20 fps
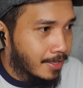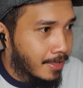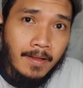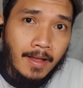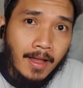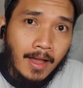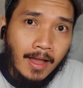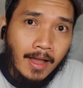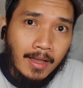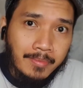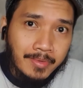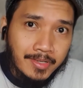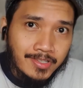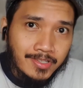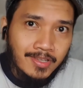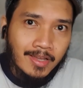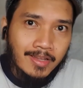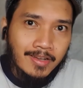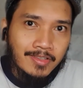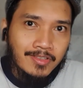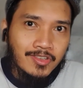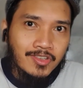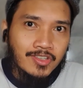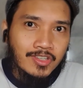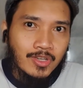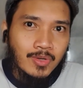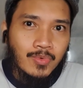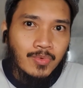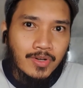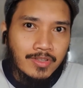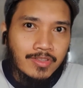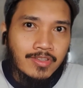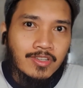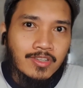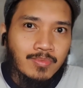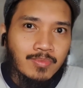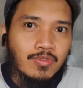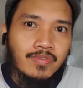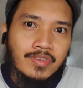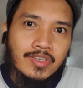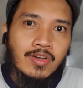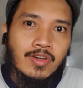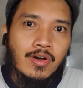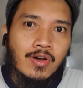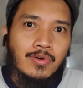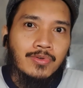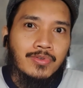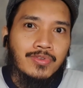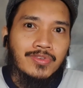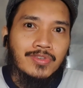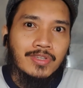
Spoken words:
I'm excited to see where this movie goes.